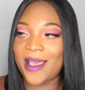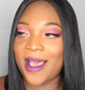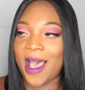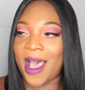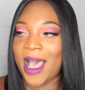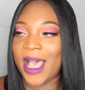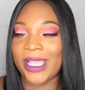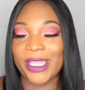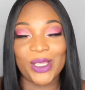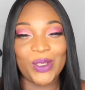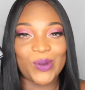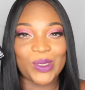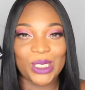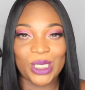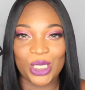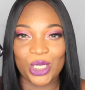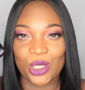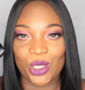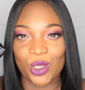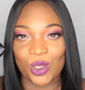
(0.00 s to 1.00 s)
I used
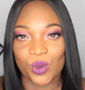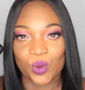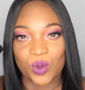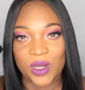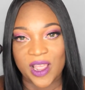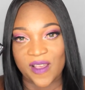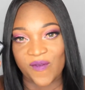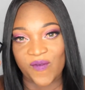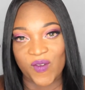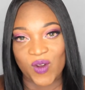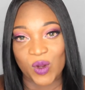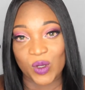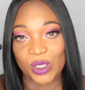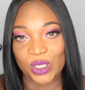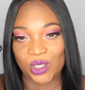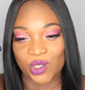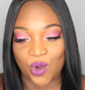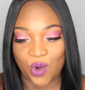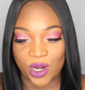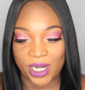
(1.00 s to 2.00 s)
to use when I
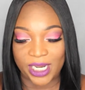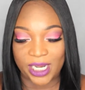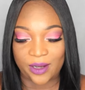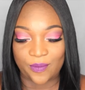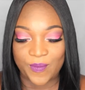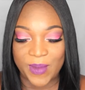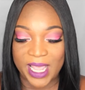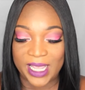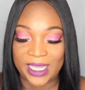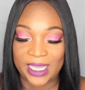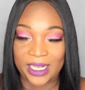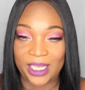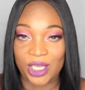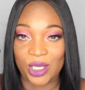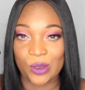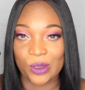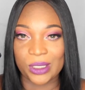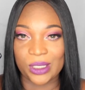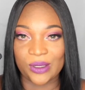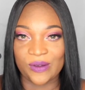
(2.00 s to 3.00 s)
first started making
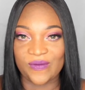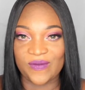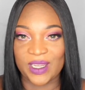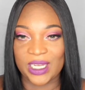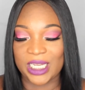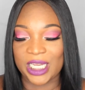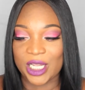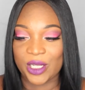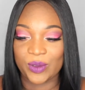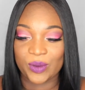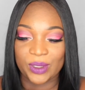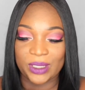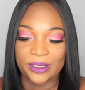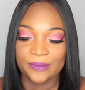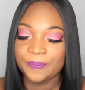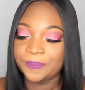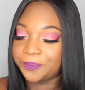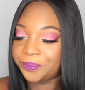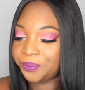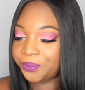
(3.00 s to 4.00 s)
YouTube videos.